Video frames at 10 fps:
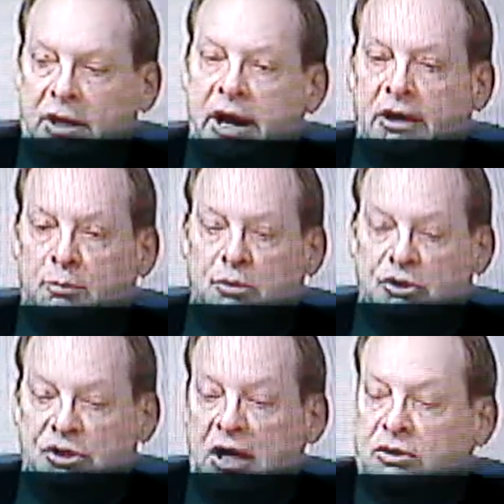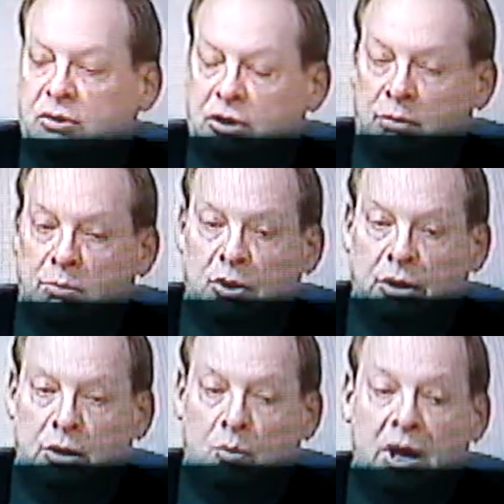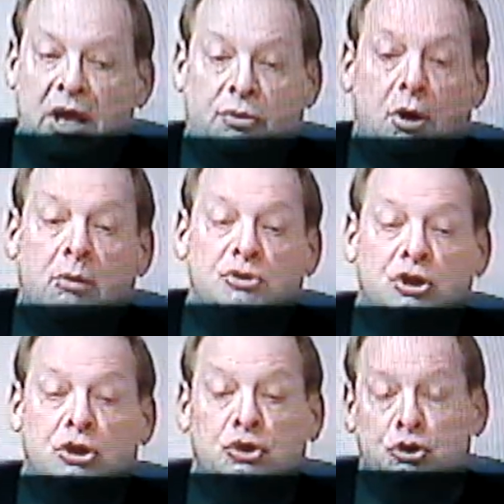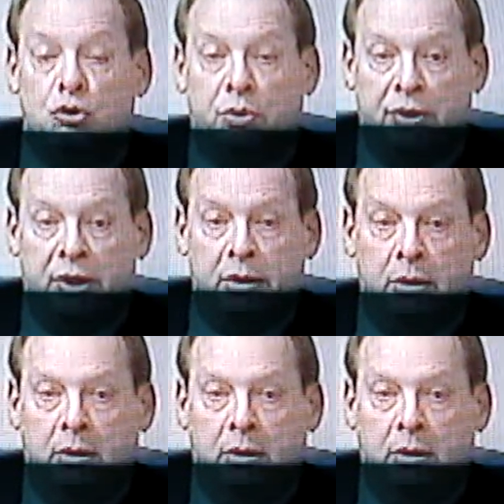I could project to the community what I thought I was going to do with it